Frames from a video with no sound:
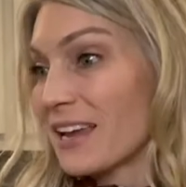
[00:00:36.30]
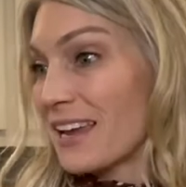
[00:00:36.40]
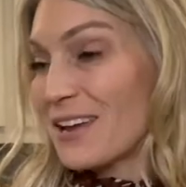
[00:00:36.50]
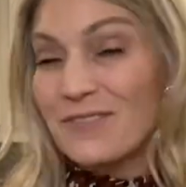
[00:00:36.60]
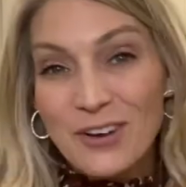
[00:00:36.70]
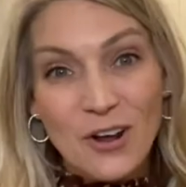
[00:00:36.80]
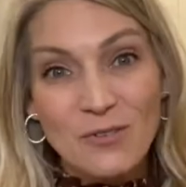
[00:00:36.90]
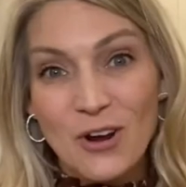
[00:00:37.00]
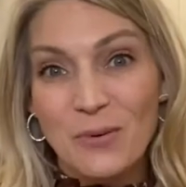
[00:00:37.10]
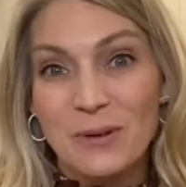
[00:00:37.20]
If you
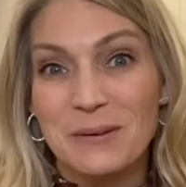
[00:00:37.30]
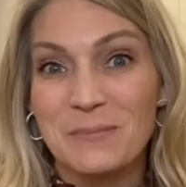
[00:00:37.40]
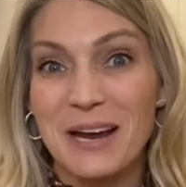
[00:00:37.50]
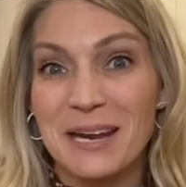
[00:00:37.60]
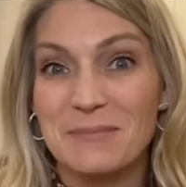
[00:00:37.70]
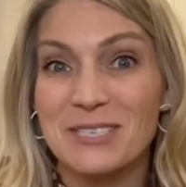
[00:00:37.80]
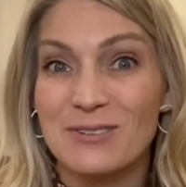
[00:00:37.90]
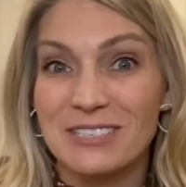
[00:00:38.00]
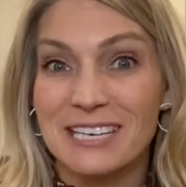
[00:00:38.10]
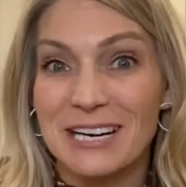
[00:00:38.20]
don't know me, my name is
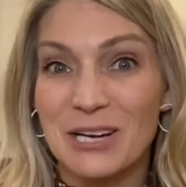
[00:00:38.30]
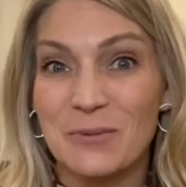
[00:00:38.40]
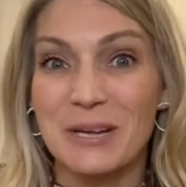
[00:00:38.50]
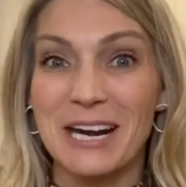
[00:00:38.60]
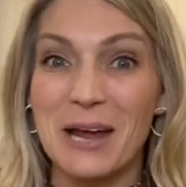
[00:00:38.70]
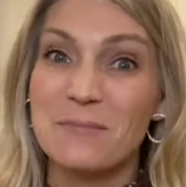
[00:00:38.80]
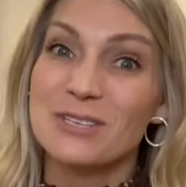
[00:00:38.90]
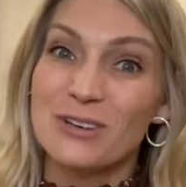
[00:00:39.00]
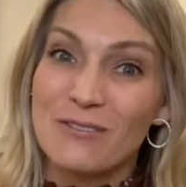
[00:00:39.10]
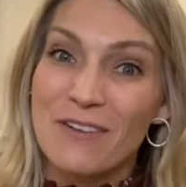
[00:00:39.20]
Kristen Hillman. I'm a
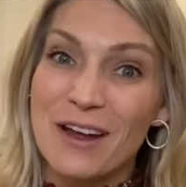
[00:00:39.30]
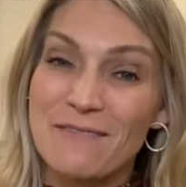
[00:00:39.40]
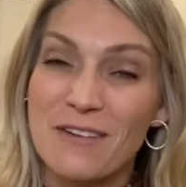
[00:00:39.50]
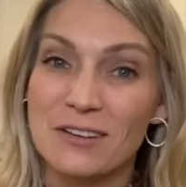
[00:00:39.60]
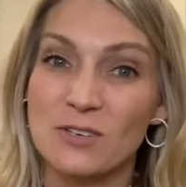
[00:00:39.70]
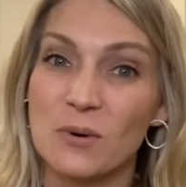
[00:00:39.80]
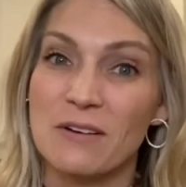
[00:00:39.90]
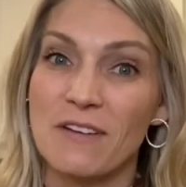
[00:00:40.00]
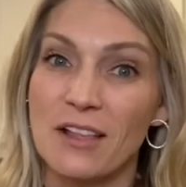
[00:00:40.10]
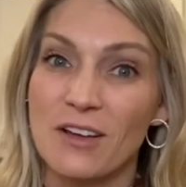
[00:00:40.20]
certified Faster Way to
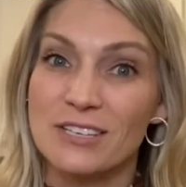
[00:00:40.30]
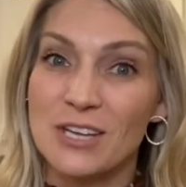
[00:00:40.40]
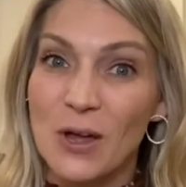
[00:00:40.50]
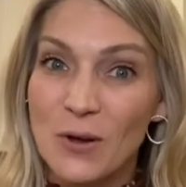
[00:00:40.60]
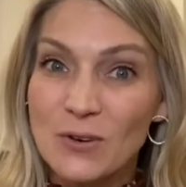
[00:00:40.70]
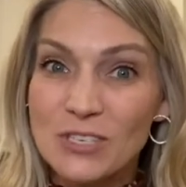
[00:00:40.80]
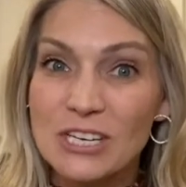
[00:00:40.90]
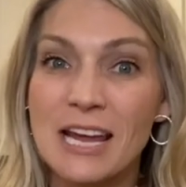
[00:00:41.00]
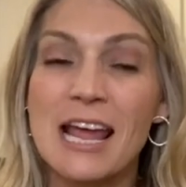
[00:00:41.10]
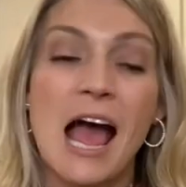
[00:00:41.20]
Fat Loss coach.